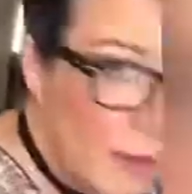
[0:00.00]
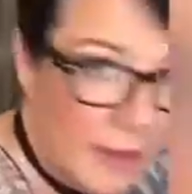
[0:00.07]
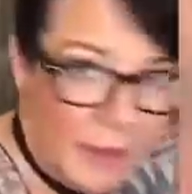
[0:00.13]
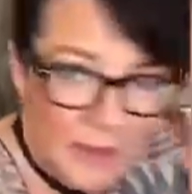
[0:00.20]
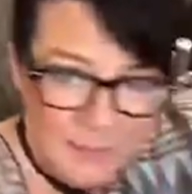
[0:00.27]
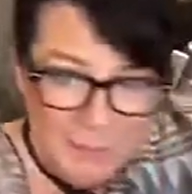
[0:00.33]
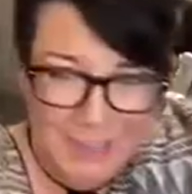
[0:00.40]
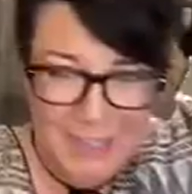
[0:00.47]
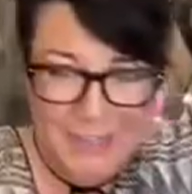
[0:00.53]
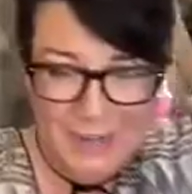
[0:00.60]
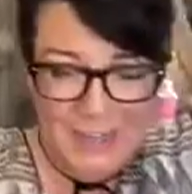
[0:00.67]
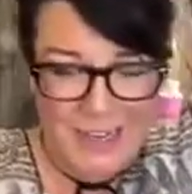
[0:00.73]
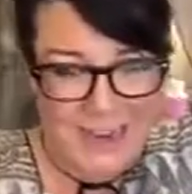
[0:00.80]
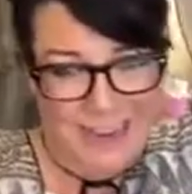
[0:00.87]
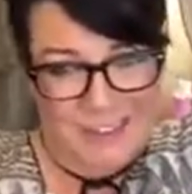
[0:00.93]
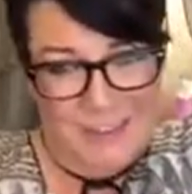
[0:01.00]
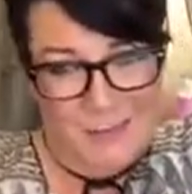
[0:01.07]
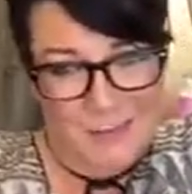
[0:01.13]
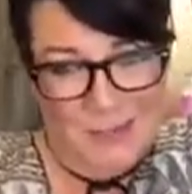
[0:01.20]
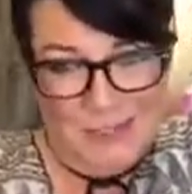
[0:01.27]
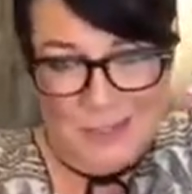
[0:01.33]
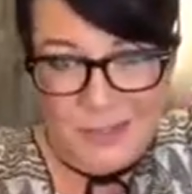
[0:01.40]
And mine already has some
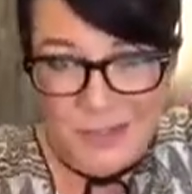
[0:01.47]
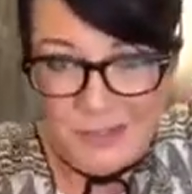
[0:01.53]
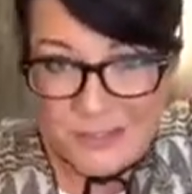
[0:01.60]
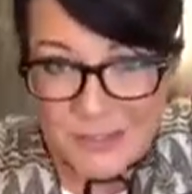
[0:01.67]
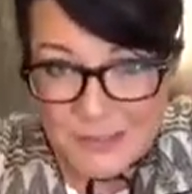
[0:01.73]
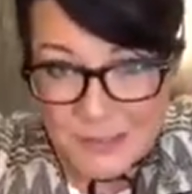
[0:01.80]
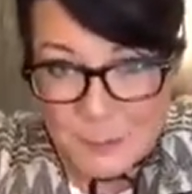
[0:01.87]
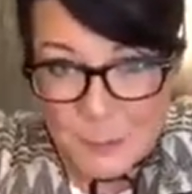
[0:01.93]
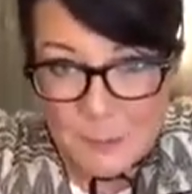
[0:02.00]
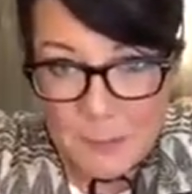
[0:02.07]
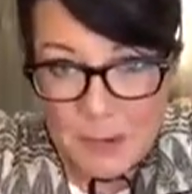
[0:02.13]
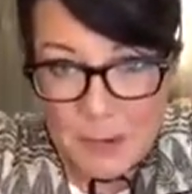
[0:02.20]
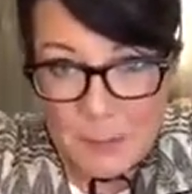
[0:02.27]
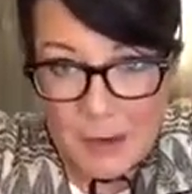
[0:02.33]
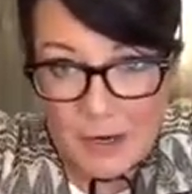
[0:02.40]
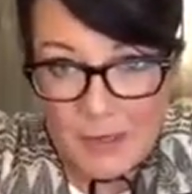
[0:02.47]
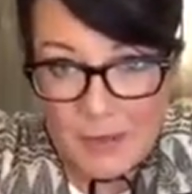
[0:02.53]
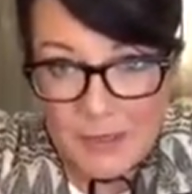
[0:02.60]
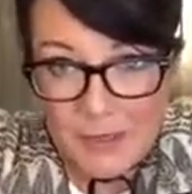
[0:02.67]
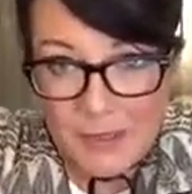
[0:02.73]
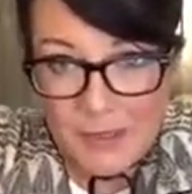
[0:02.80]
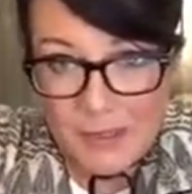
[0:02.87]
texturizing powder
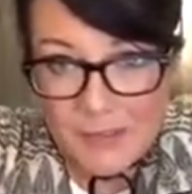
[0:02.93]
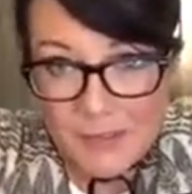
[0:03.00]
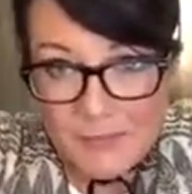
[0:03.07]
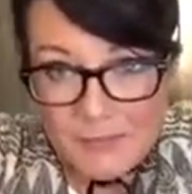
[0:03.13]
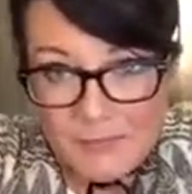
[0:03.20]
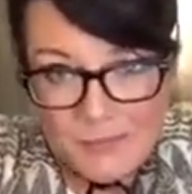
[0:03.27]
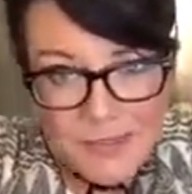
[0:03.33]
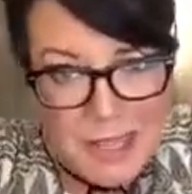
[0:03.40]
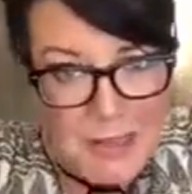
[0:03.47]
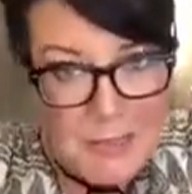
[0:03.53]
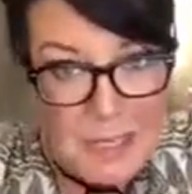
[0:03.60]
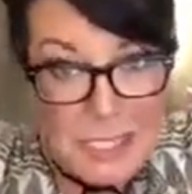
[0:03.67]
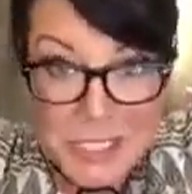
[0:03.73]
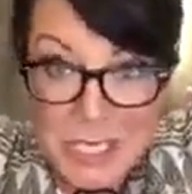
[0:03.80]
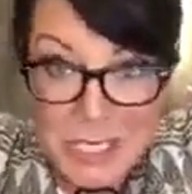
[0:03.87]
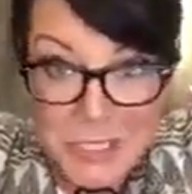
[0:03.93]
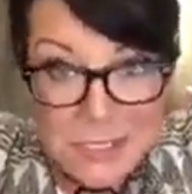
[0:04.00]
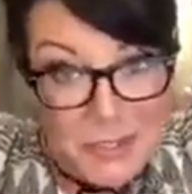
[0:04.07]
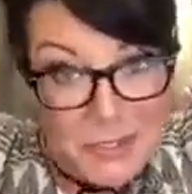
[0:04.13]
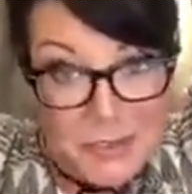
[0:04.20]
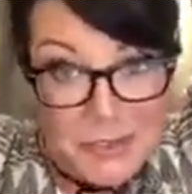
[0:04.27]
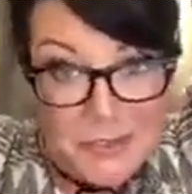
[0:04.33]
in it because I'm on day
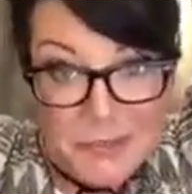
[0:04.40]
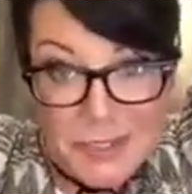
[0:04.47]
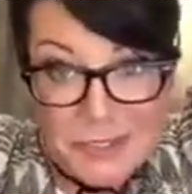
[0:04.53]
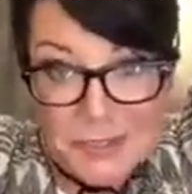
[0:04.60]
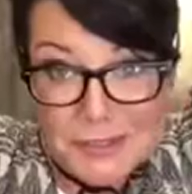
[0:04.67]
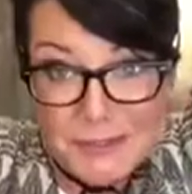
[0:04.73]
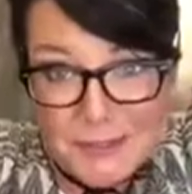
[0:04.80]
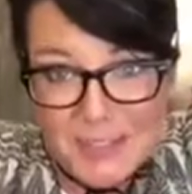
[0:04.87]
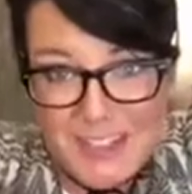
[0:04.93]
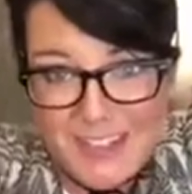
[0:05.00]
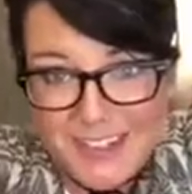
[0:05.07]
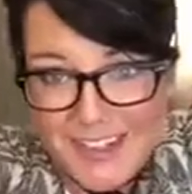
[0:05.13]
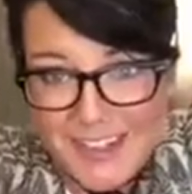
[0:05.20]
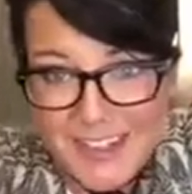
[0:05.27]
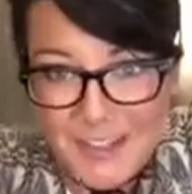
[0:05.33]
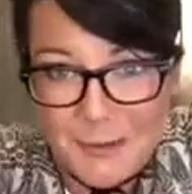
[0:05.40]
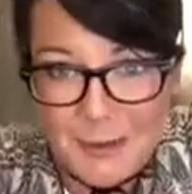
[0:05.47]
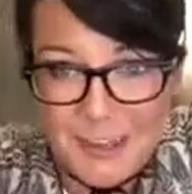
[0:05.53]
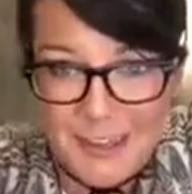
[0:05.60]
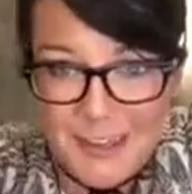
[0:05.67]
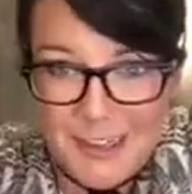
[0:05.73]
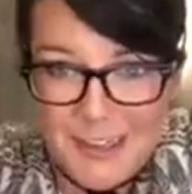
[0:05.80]
2 of this.
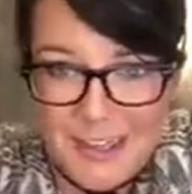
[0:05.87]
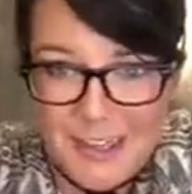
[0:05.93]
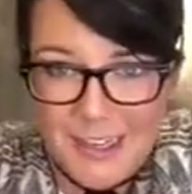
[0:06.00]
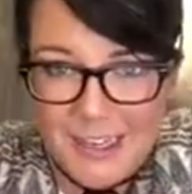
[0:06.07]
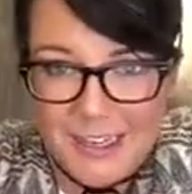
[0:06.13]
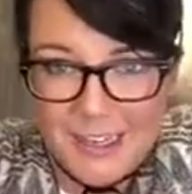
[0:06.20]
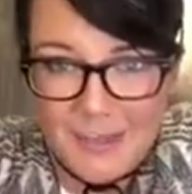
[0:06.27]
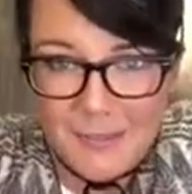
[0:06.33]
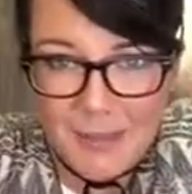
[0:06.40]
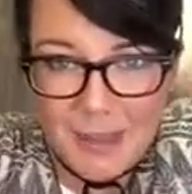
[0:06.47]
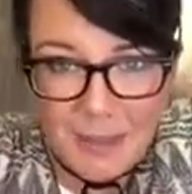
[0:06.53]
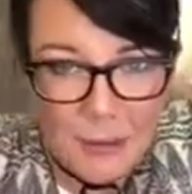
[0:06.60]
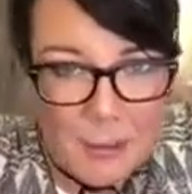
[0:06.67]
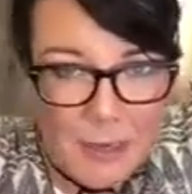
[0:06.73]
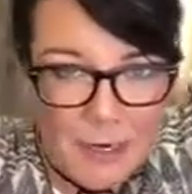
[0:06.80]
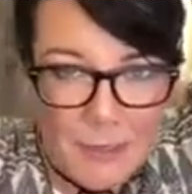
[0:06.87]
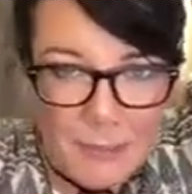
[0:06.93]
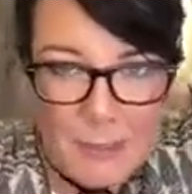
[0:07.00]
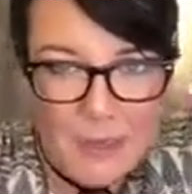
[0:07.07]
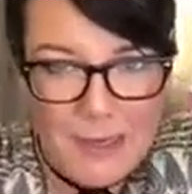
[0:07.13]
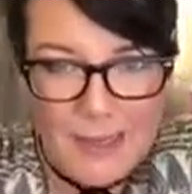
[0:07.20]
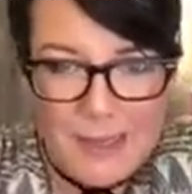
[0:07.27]
Anyway, give that quite a
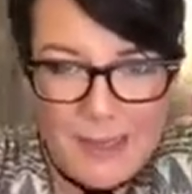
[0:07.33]
bit.